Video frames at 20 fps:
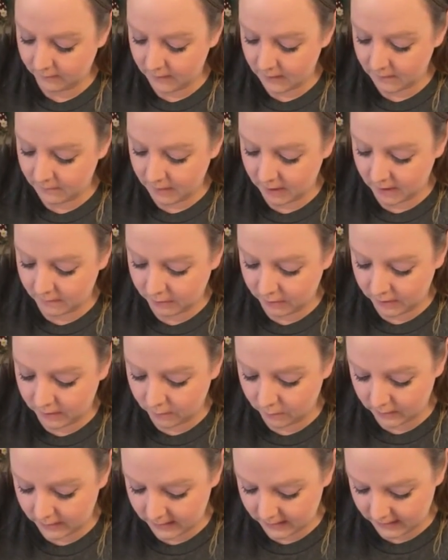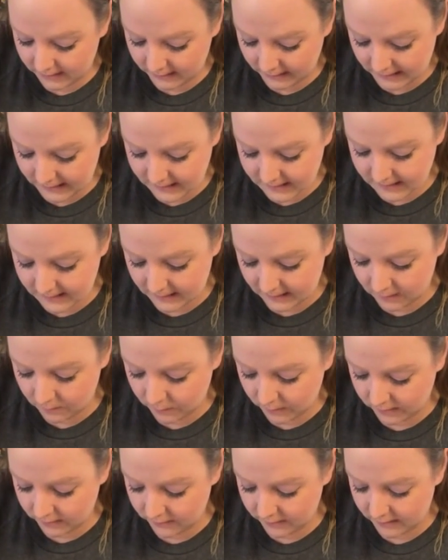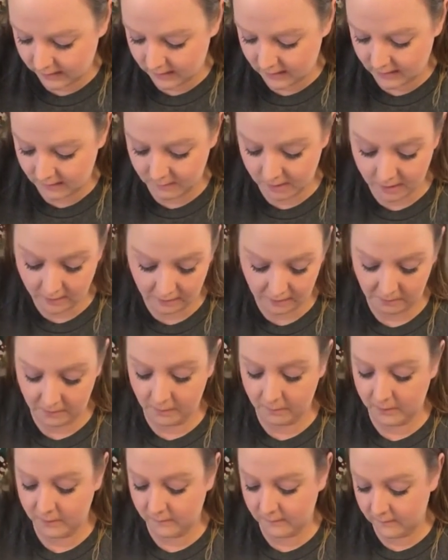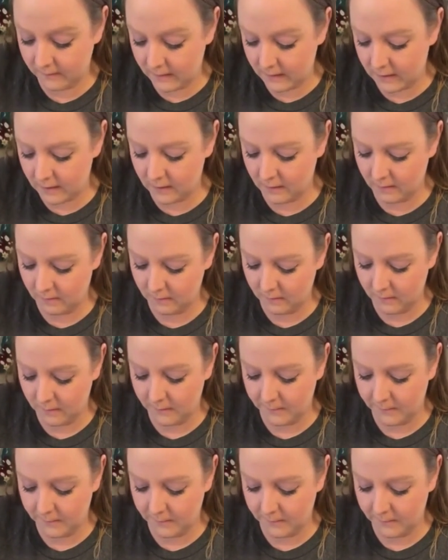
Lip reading: That way I'm not putting white highlights anywhere that I'm not going to be able to see.